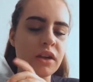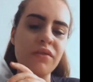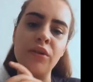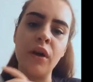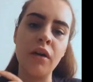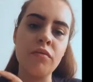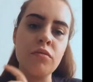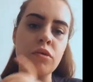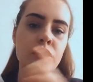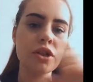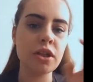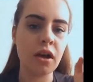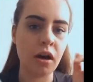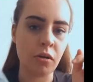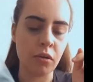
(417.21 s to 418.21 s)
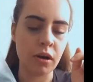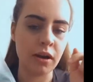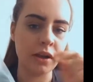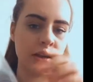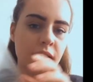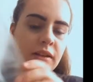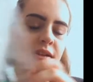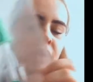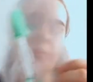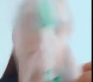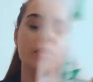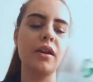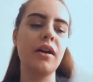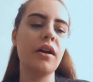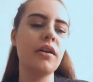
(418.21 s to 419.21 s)
If you haven't watched it, I will link it down
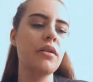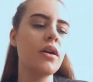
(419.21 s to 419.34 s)
below.